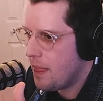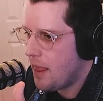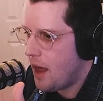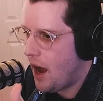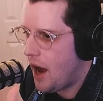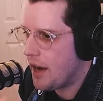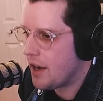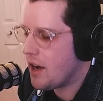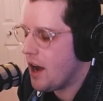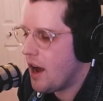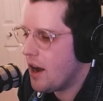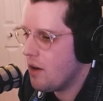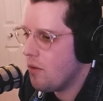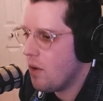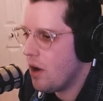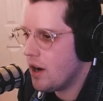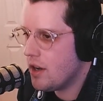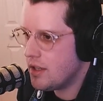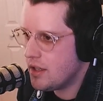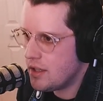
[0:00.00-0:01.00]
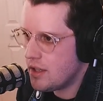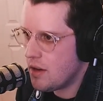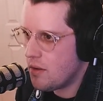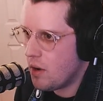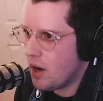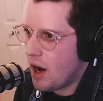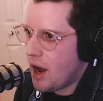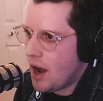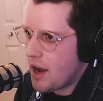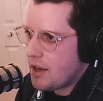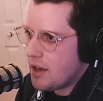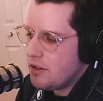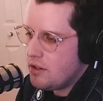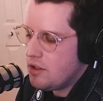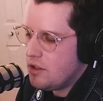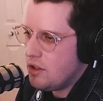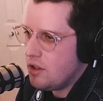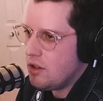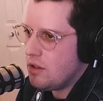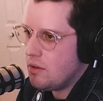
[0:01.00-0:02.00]
I kind of want to see what I can
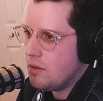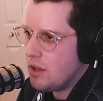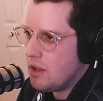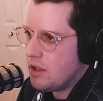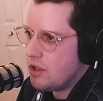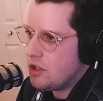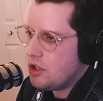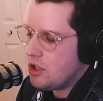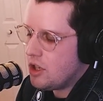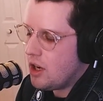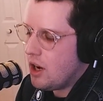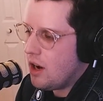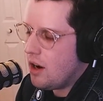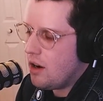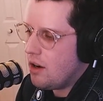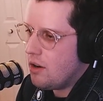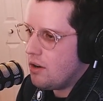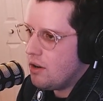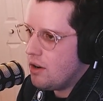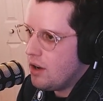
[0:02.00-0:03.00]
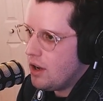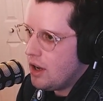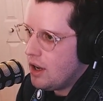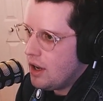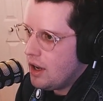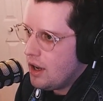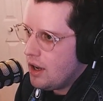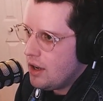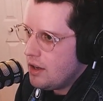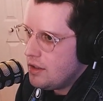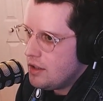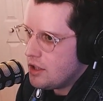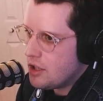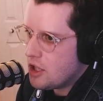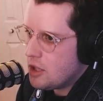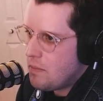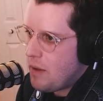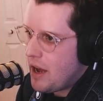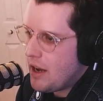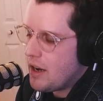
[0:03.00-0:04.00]
do with the show to
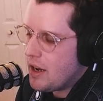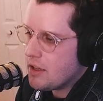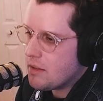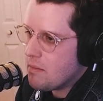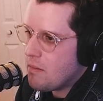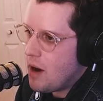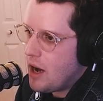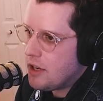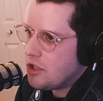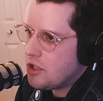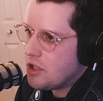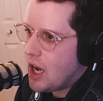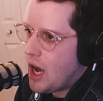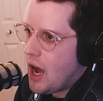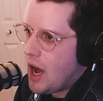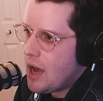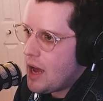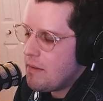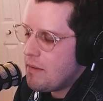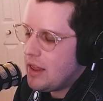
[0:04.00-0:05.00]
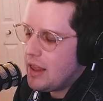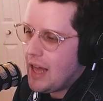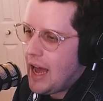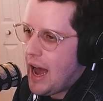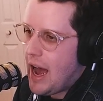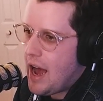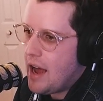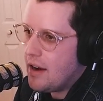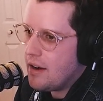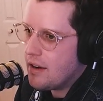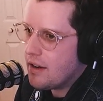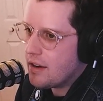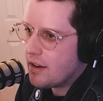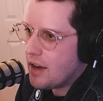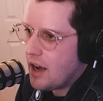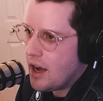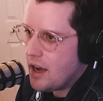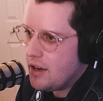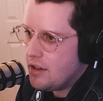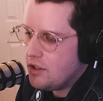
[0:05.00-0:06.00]
spend as much time in that
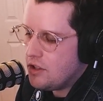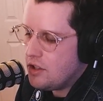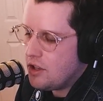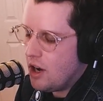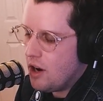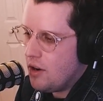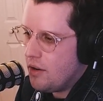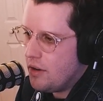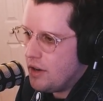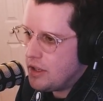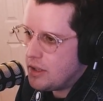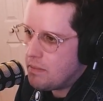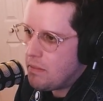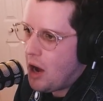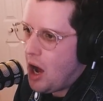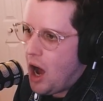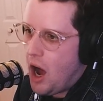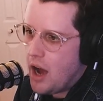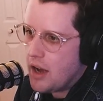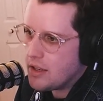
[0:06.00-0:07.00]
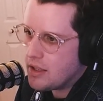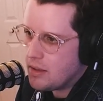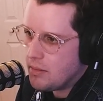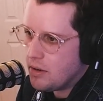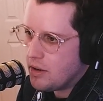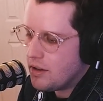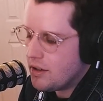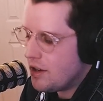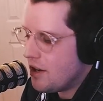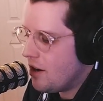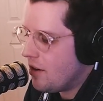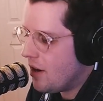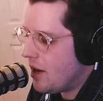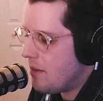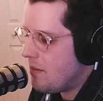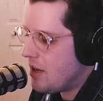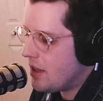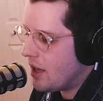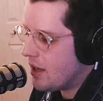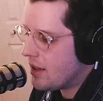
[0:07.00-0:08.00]
kind of zone as possible. You know what I
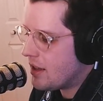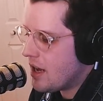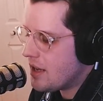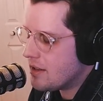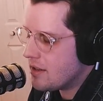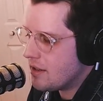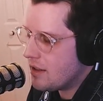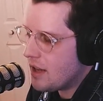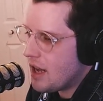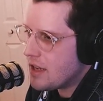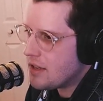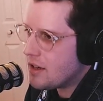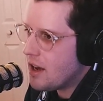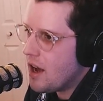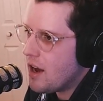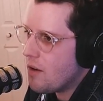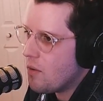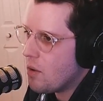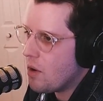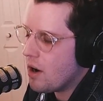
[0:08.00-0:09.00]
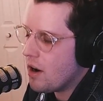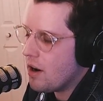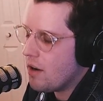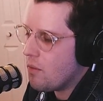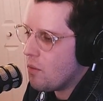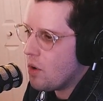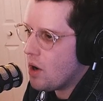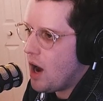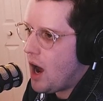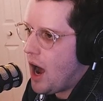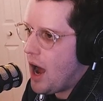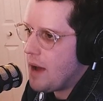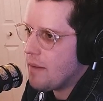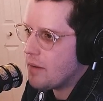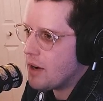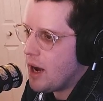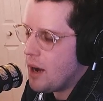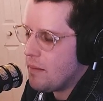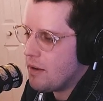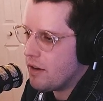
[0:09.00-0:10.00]
mean? Like that's kind of where I'm
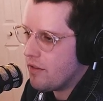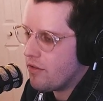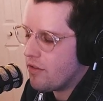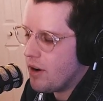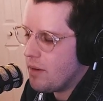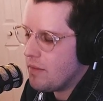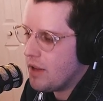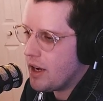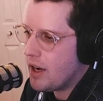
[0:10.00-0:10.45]
coming from.